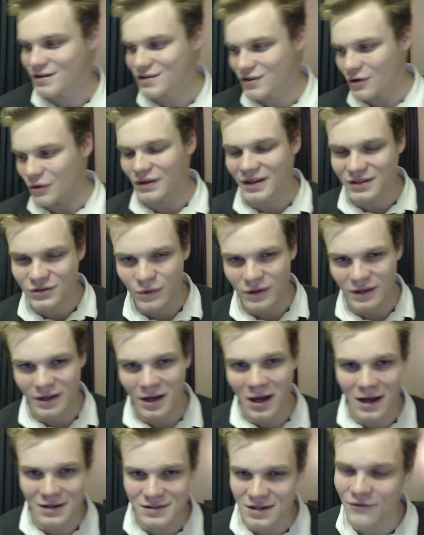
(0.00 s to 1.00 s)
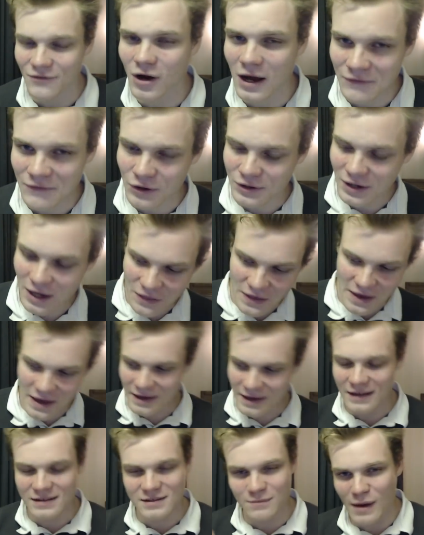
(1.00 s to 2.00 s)
Sorry, that's really harsh. I've got
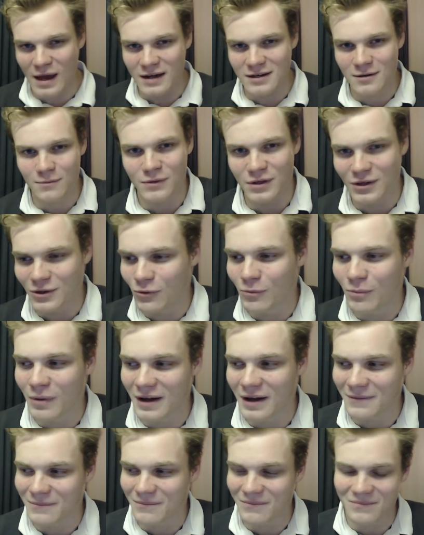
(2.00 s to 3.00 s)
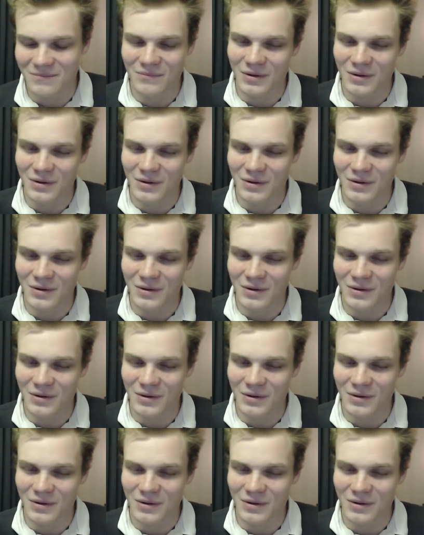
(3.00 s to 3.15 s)
nothing against Mandip Gill, but